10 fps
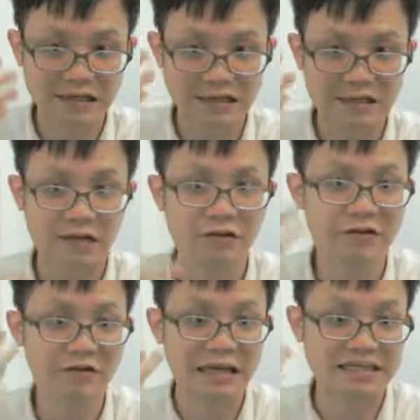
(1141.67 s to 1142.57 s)
and how
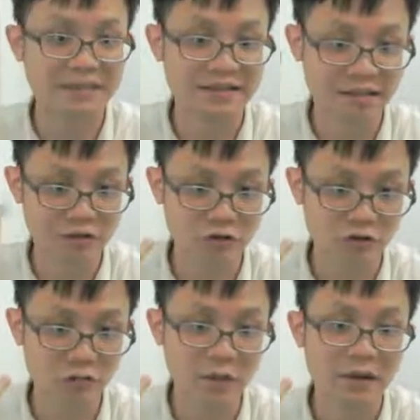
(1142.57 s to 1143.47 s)
do you explain the
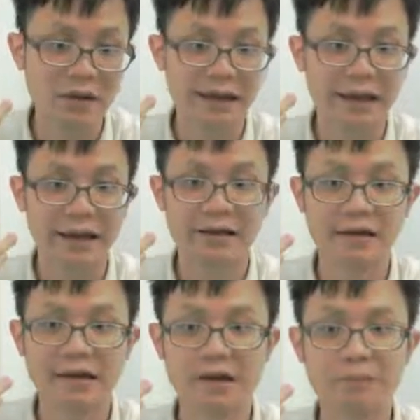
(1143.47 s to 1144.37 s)
group,
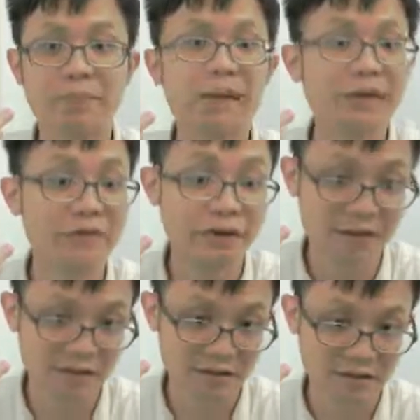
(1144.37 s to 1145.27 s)
and the
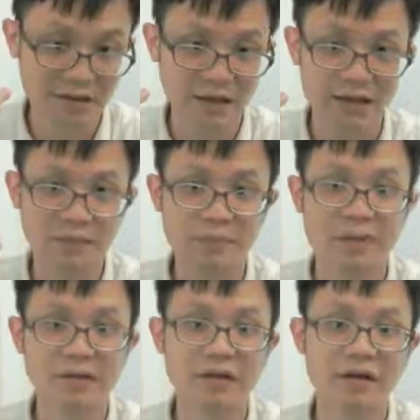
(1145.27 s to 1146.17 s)
period, the
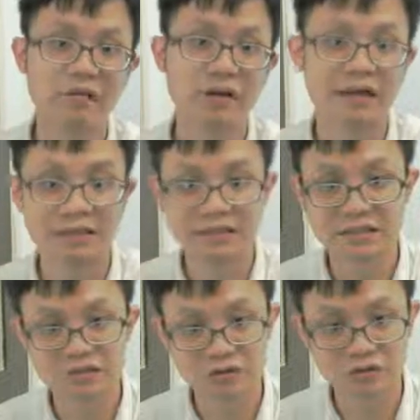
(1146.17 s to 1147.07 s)
period, what does
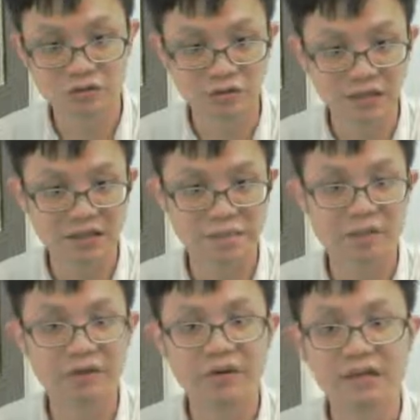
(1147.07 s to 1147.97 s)
it show in the
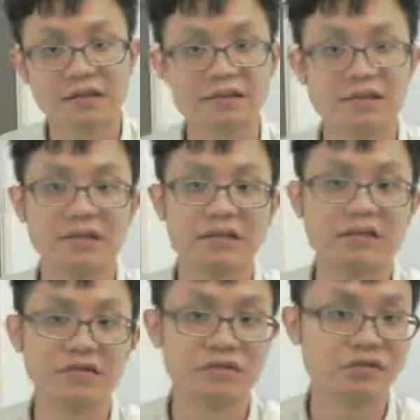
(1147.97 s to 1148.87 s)
period. So
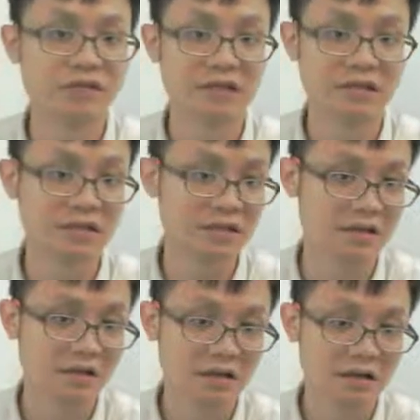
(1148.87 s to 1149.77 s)
it shows
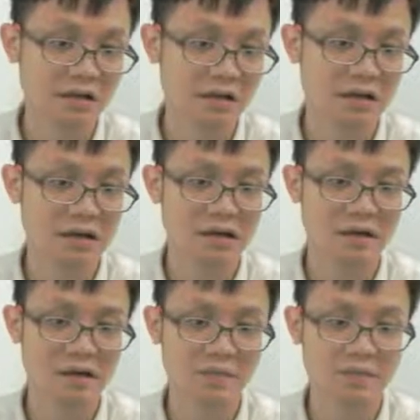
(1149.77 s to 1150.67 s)
the
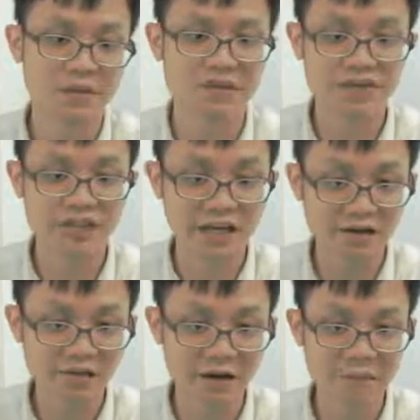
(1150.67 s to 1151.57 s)

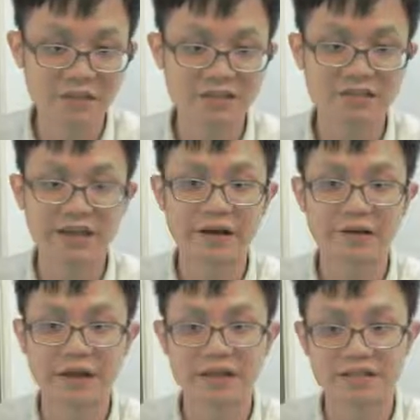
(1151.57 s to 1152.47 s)
shell, how many
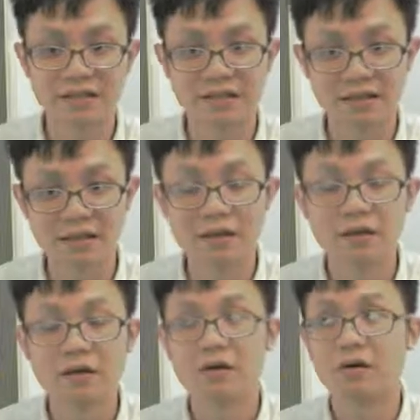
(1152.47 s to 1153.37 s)
cells as it
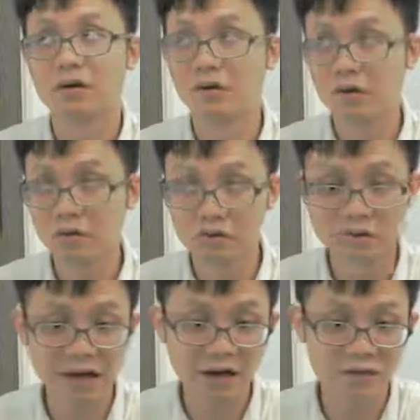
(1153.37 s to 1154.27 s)
go
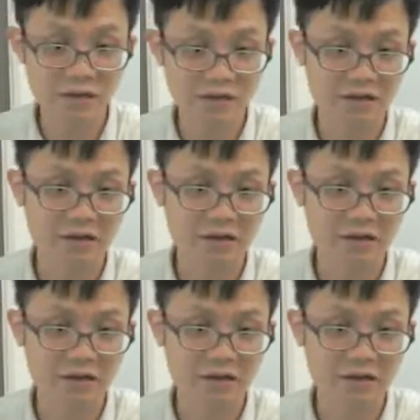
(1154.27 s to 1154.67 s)
down